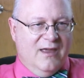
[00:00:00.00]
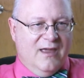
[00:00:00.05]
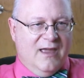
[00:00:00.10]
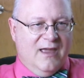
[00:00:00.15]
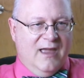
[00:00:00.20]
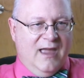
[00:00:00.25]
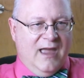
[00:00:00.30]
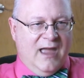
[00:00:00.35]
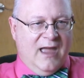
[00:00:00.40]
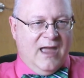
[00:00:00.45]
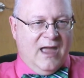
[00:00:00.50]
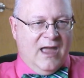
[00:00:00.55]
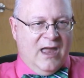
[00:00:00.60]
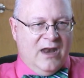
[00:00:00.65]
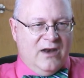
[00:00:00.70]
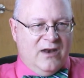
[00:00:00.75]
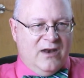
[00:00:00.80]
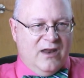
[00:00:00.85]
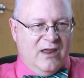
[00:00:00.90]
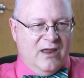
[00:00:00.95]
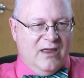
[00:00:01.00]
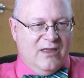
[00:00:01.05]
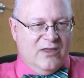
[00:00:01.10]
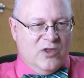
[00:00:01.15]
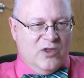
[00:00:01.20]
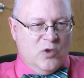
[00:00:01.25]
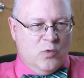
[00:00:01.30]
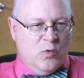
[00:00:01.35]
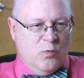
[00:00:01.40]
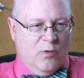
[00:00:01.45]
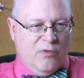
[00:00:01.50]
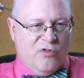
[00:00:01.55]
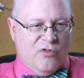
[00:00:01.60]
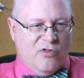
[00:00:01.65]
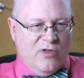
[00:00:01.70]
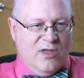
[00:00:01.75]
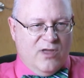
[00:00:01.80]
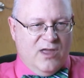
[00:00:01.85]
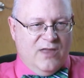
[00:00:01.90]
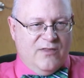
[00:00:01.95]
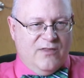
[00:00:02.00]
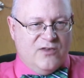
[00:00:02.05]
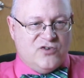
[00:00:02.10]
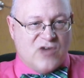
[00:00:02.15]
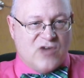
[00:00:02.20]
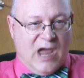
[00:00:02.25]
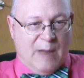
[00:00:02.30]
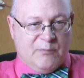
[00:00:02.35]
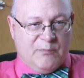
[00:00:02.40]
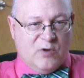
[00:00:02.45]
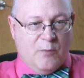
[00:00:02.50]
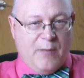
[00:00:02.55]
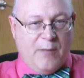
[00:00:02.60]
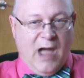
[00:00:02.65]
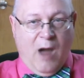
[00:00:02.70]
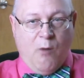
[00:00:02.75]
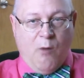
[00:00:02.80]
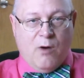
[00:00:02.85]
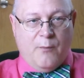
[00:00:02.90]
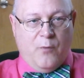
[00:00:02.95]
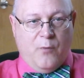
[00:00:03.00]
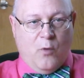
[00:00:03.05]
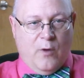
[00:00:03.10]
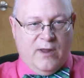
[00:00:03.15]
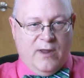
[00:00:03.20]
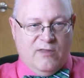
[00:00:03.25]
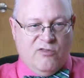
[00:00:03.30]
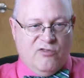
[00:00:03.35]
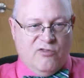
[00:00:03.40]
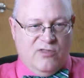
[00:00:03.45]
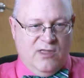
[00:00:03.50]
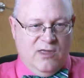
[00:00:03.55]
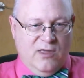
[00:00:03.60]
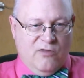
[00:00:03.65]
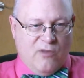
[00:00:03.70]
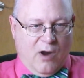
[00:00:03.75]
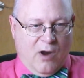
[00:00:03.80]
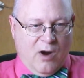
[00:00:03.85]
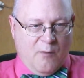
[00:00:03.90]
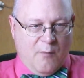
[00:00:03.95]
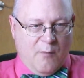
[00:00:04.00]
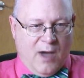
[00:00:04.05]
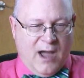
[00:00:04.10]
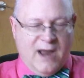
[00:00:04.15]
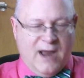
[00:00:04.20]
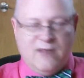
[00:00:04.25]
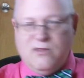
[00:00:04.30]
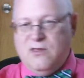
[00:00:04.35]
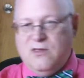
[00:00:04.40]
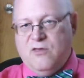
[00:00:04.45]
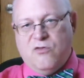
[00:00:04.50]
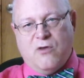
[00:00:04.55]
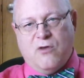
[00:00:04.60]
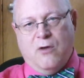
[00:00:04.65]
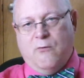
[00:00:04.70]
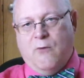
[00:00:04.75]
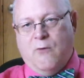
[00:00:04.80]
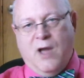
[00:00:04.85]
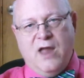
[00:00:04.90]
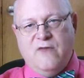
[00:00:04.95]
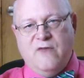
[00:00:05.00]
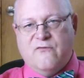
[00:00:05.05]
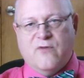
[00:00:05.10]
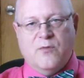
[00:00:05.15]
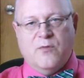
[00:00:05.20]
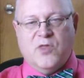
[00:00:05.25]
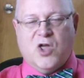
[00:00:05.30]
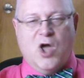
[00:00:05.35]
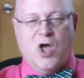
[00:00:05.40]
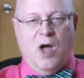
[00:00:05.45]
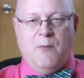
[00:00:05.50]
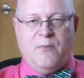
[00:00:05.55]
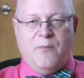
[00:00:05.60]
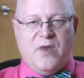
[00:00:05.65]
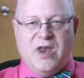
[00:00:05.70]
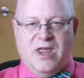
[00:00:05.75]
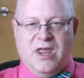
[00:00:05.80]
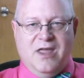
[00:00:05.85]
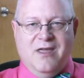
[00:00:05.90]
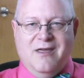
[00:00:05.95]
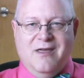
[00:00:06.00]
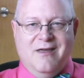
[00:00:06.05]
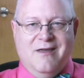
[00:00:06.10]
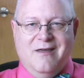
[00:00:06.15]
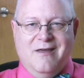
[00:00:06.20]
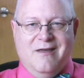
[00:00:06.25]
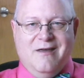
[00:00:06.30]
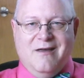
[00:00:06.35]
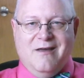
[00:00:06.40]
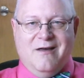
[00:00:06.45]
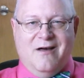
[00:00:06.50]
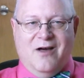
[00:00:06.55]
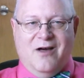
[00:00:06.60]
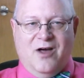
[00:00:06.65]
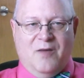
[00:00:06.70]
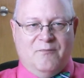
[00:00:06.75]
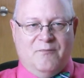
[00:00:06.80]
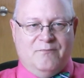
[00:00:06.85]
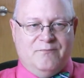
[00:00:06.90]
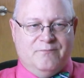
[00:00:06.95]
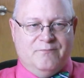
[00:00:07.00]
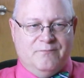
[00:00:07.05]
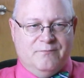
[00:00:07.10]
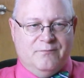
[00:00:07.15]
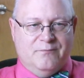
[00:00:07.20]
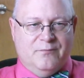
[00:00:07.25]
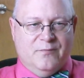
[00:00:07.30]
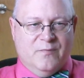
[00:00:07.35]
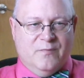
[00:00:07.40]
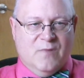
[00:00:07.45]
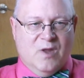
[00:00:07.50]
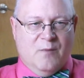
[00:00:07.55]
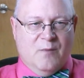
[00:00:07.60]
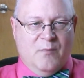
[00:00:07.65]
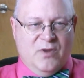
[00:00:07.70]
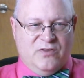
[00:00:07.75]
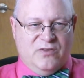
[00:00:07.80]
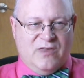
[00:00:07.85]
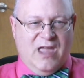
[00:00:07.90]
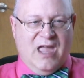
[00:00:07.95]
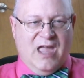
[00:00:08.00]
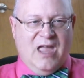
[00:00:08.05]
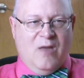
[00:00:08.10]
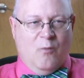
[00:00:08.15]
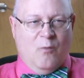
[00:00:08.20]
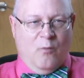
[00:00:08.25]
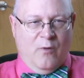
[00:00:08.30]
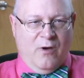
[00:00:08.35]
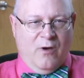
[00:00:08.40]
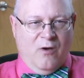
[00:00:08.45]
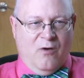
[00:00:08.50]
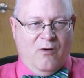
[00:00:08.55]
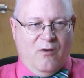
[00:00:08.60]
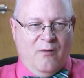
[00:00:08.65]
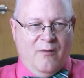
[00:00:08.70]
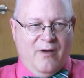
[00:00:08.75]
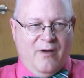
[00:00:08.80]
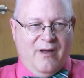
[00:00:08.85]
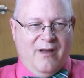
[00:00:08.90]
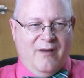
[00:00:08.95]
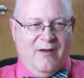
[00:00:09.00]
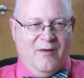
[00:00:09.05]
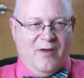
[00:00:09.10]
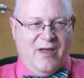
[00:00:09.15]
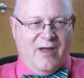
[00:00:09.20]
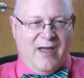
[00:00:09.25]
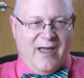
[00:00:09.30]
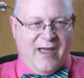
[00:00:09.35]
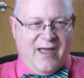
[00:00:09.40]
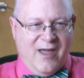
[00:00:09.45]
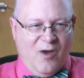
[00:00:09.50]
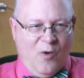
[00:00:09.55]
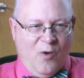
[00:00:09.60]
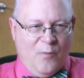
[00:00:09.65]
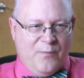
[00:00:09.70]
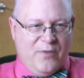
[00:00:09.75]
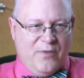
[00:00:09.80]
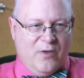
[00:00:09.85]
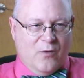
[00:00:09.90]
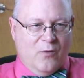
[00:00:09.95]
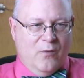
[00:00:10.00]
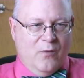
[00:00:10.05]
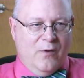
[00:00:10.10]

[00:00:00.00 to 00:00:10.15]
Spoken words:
and you will see the chapter PowerPoints. These aren't mine, these are right from the company. But they will help you.